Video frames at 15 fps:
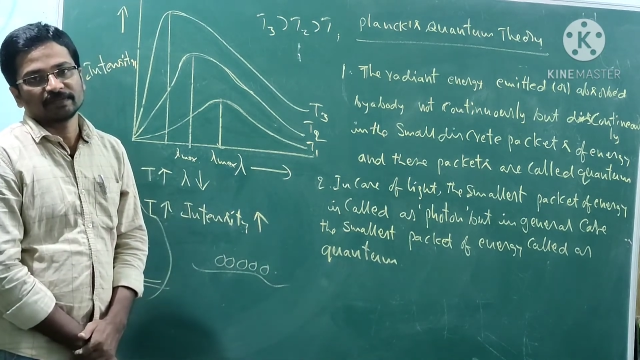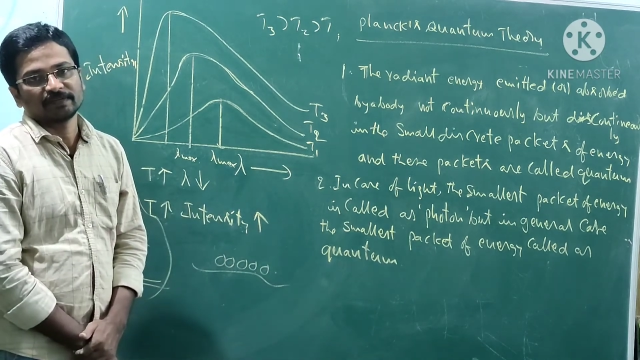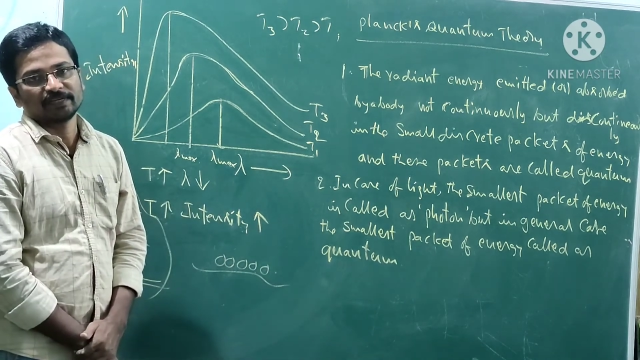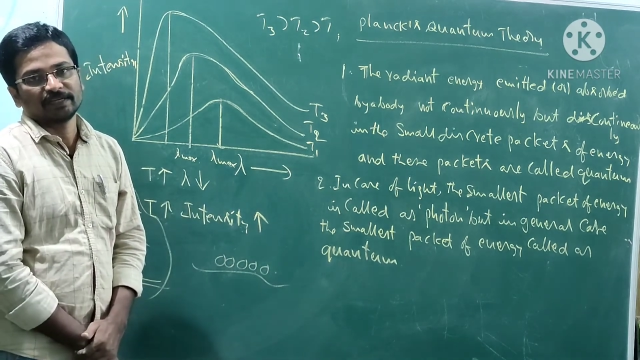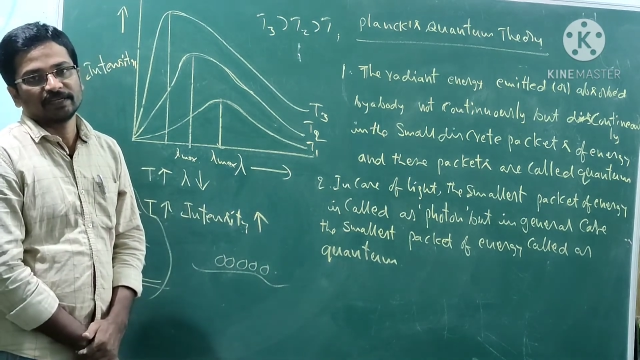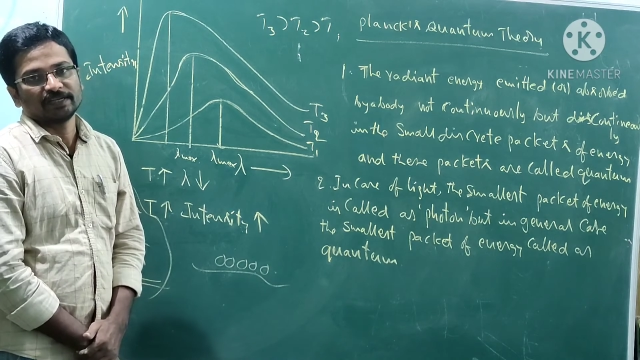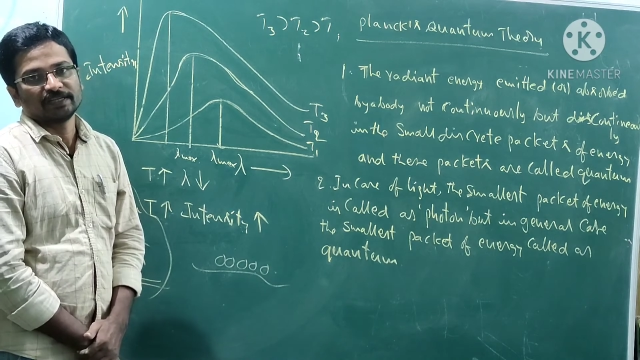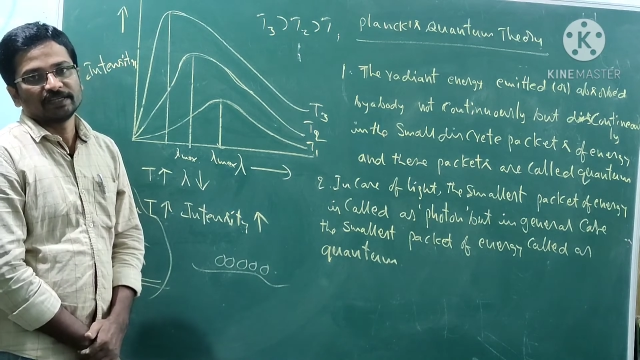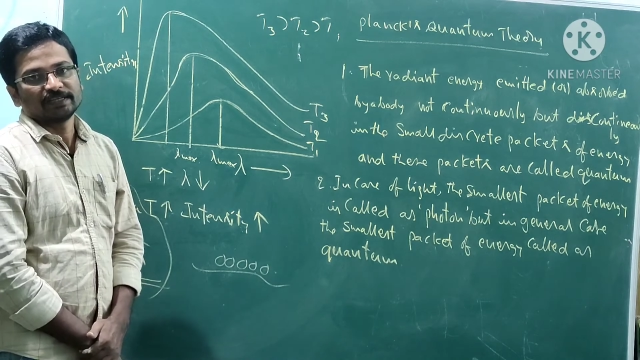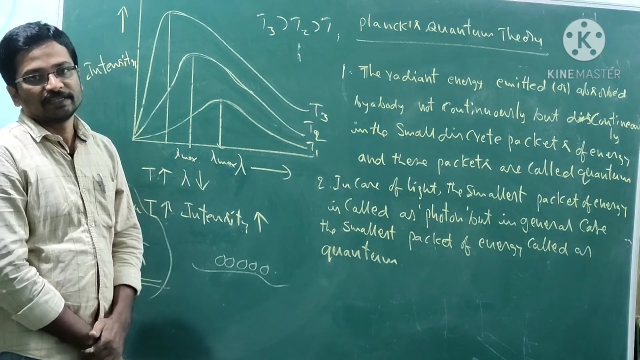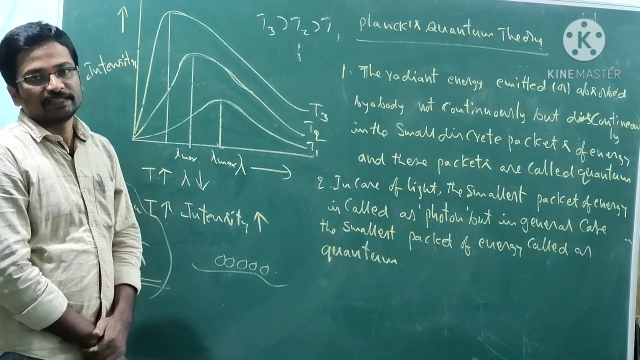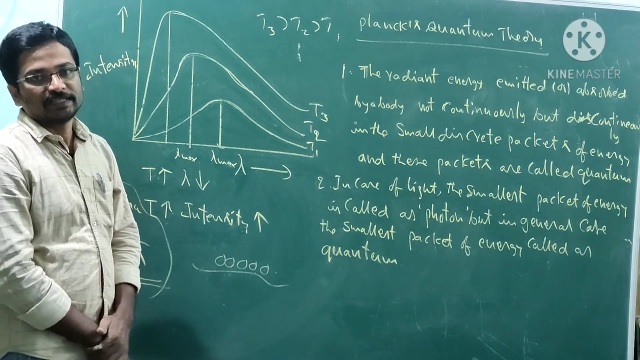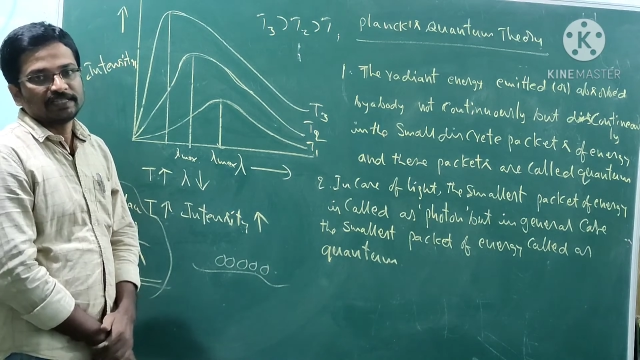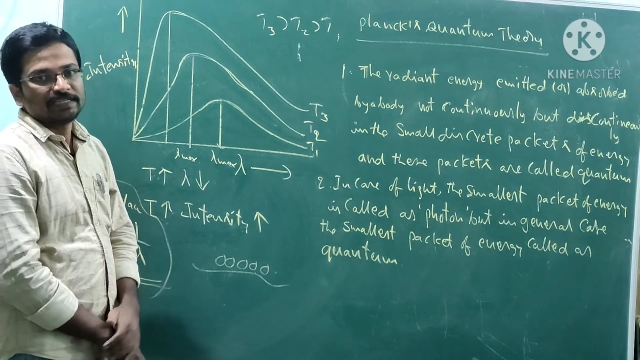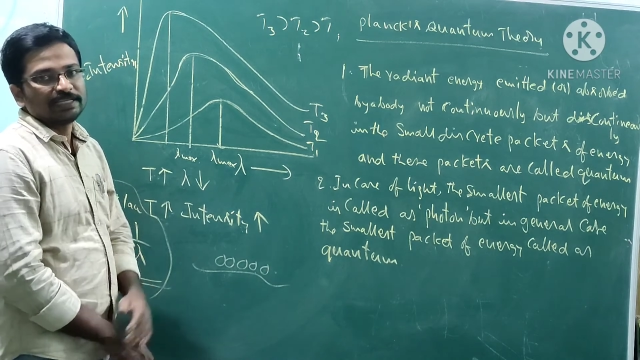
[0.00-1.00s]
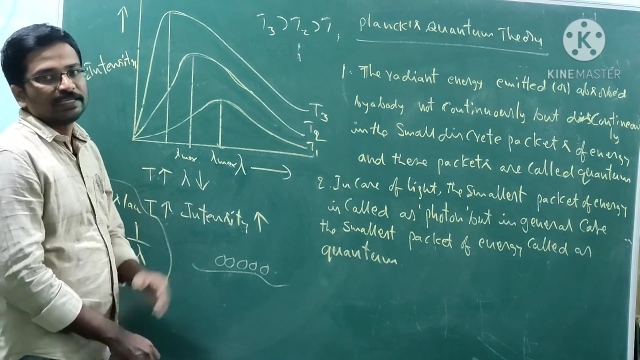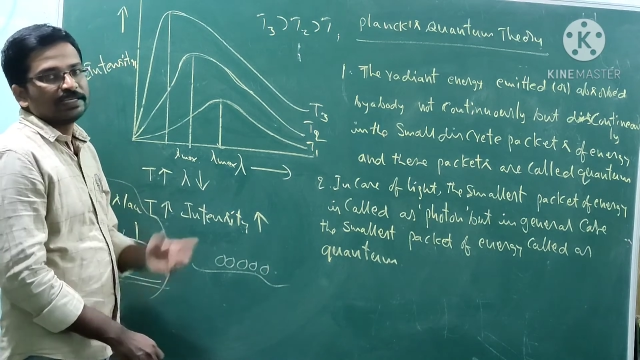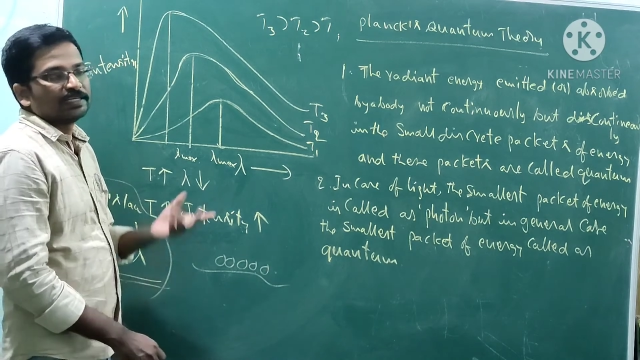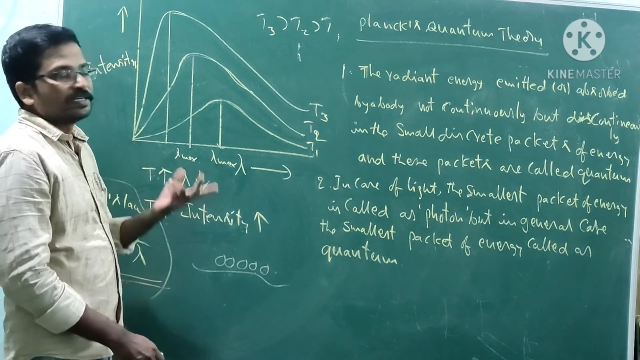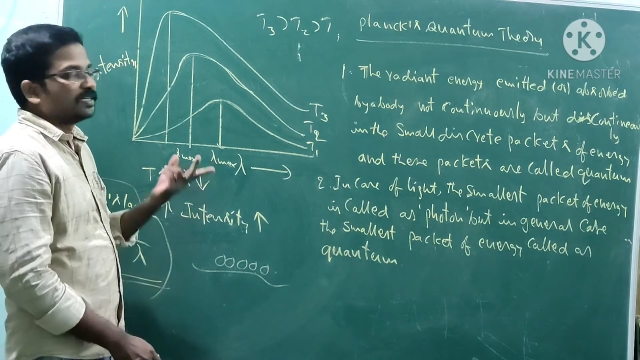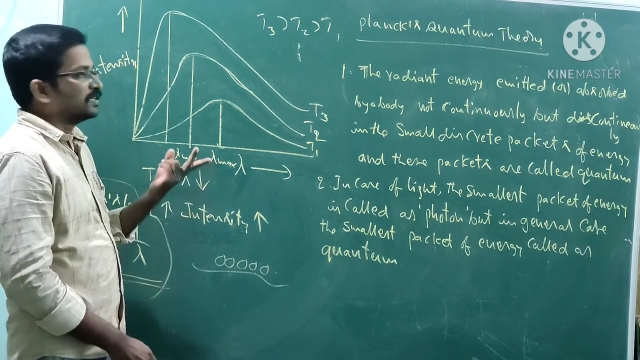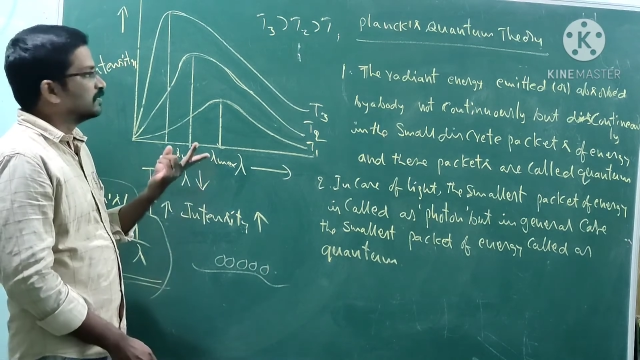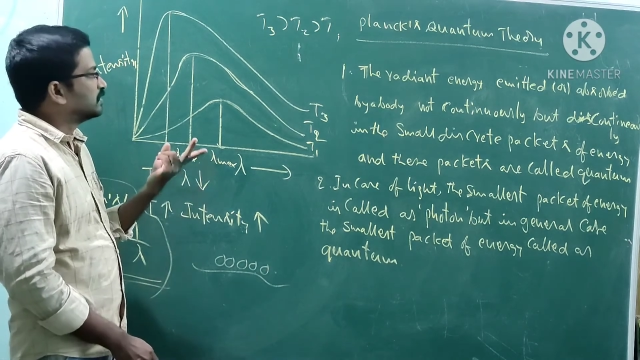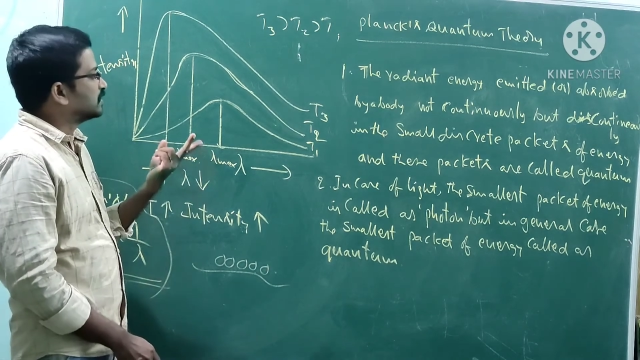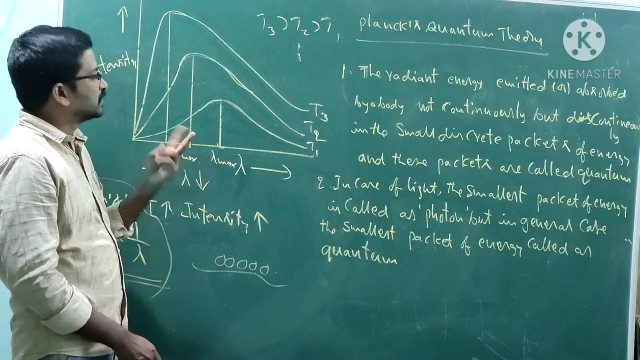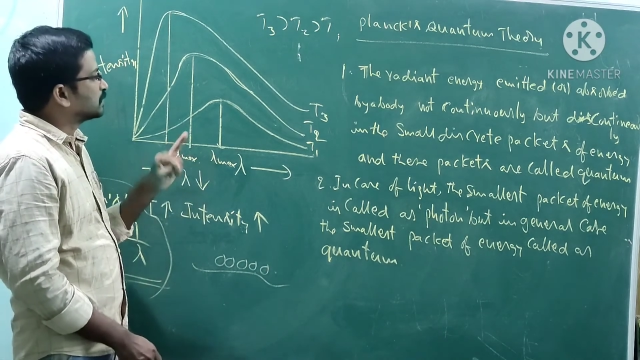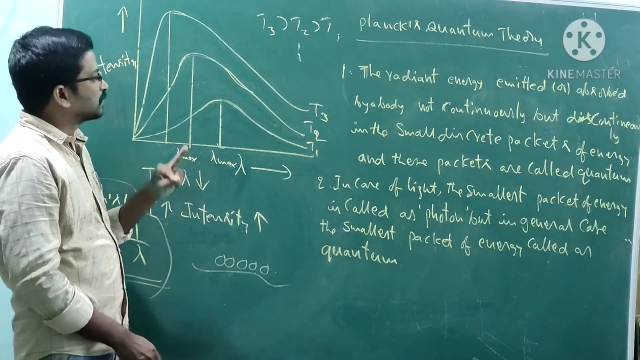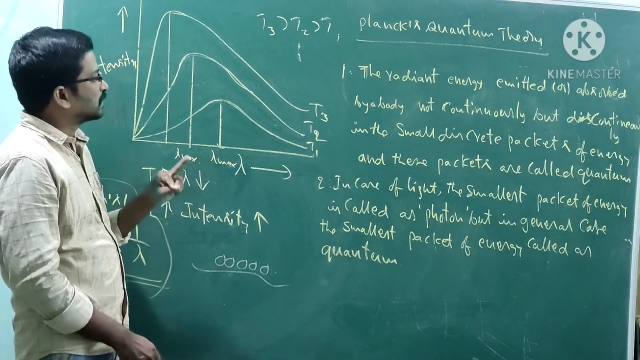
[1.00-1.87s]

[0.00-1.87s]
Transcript: Okay, theory which is